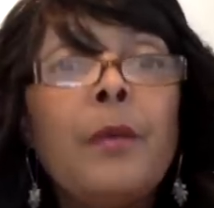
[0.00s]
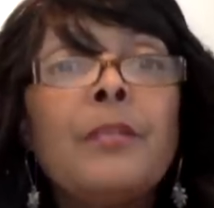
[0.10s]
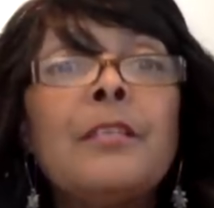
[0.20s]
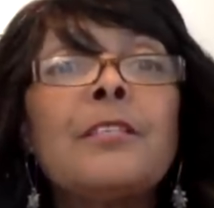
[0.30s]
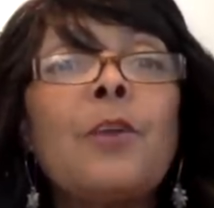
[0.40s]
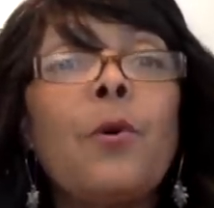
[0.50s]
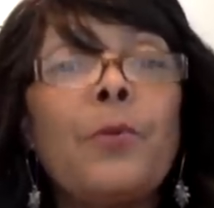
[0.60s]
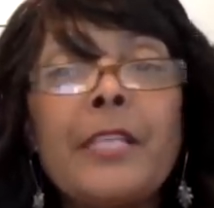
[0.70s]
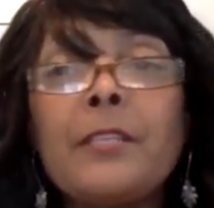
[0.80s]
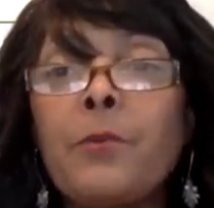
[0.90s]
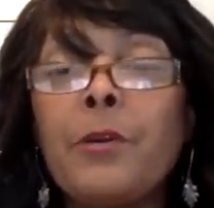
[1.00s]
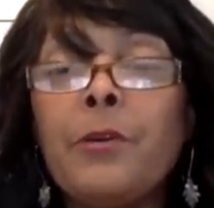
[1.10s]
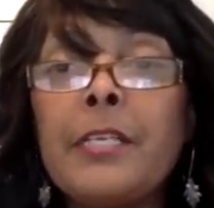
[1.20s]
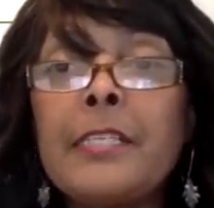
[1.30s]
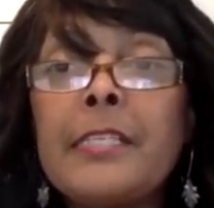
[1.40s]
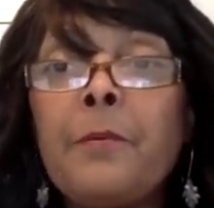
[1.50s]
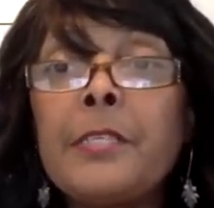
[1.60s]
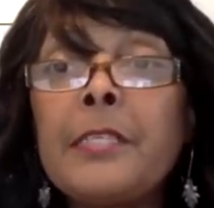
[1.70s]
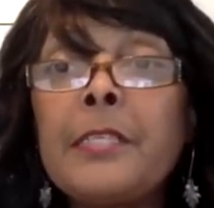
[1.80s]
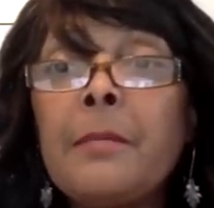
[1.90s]
So that's a real good example.
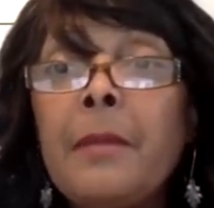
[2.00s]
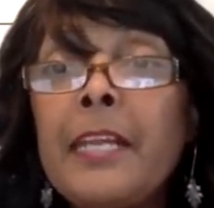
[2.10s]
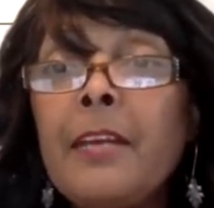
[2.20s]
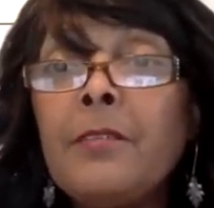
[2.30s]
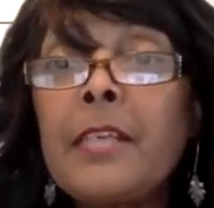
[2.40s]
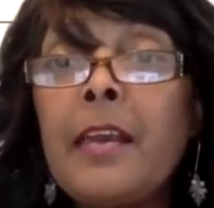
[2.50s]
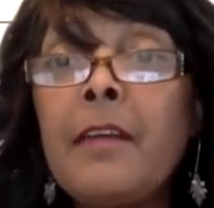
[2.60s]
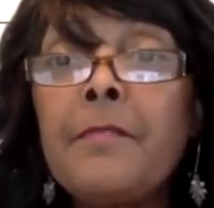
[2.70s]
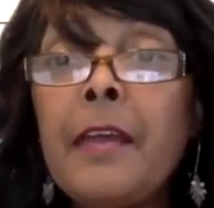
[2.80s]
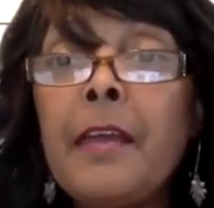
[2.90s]
Does somebody else have